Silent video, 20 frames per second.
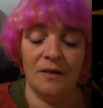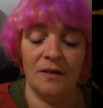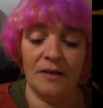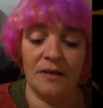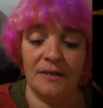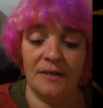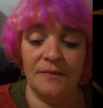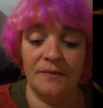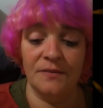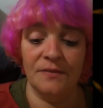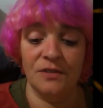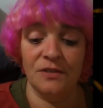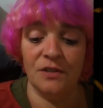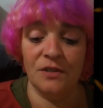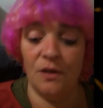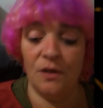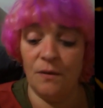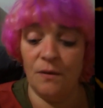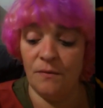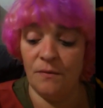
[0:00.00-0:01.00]
Okay,
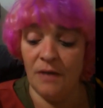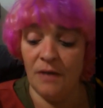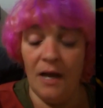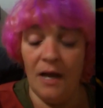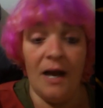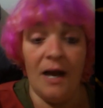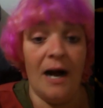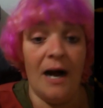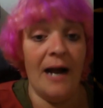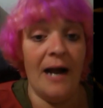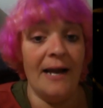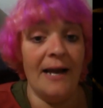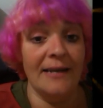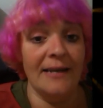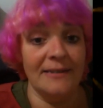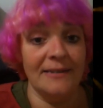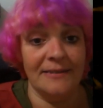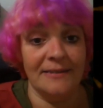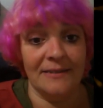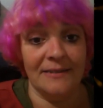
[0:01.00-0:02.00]
so I
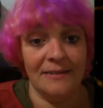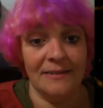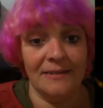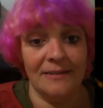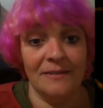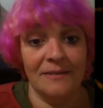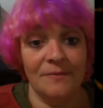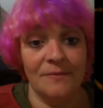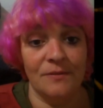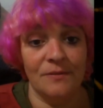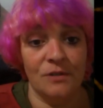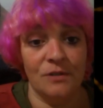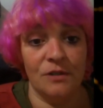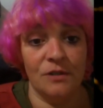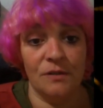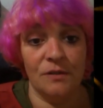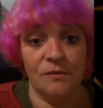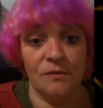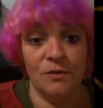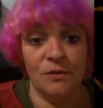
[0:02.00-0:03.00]
had intended
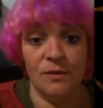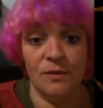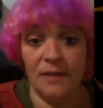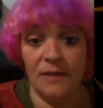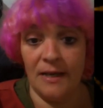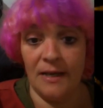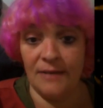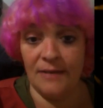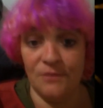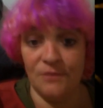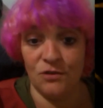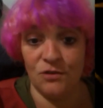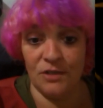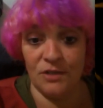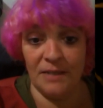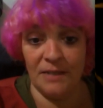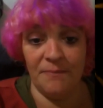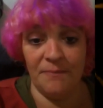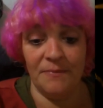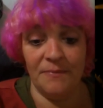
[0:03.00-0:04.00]
to do a live
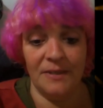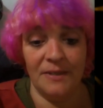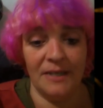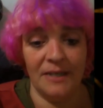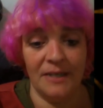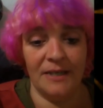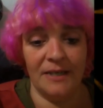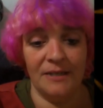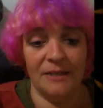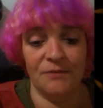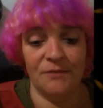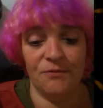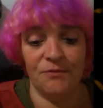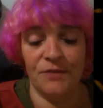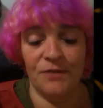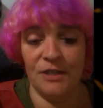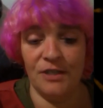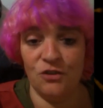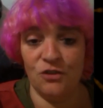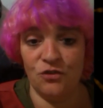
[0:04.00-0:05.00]
stream and
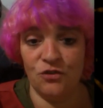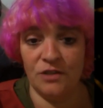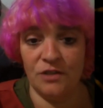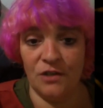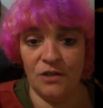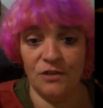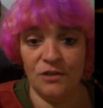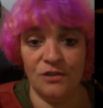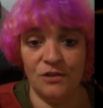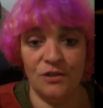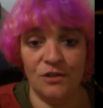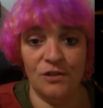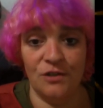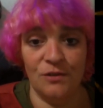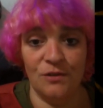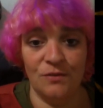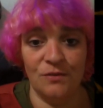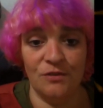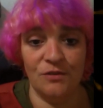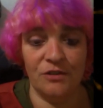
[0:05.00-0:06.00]
finish Zelda
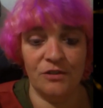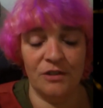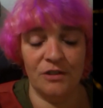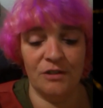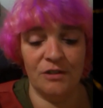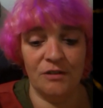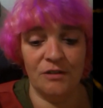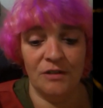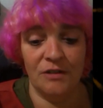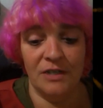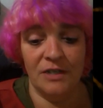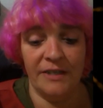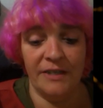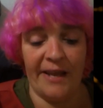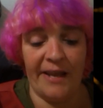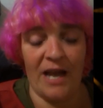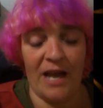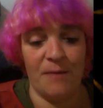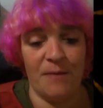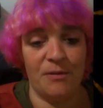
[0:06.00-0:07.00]
2 to
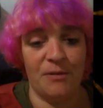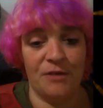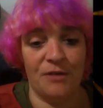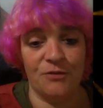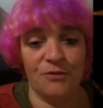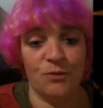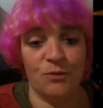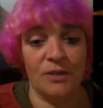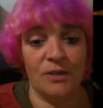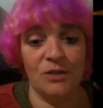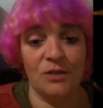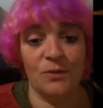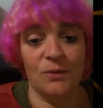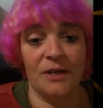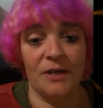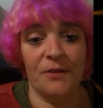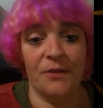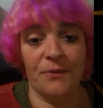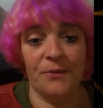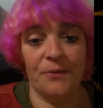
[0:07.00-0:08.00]
cap off
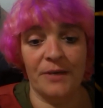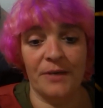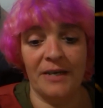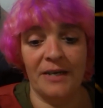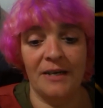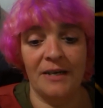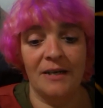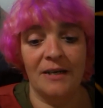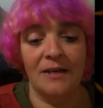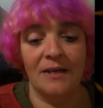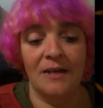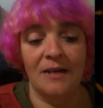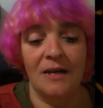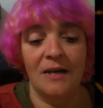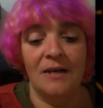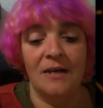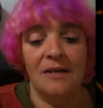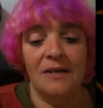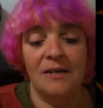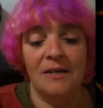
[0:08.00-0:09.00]
2023,
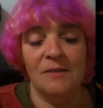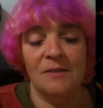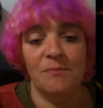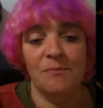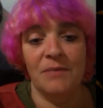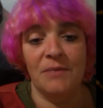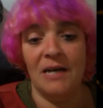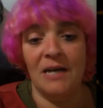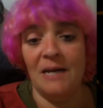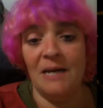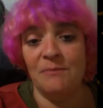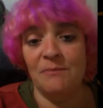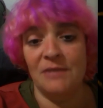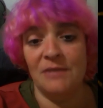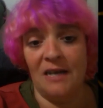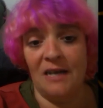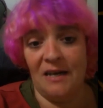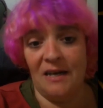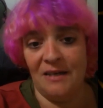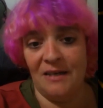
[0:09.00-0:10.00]
but I'm
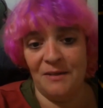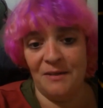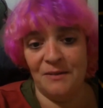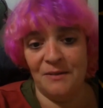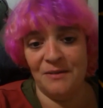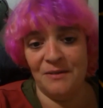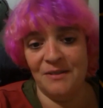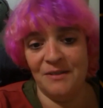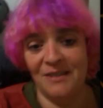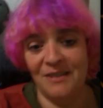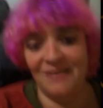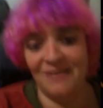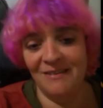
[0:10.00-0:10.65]
tired,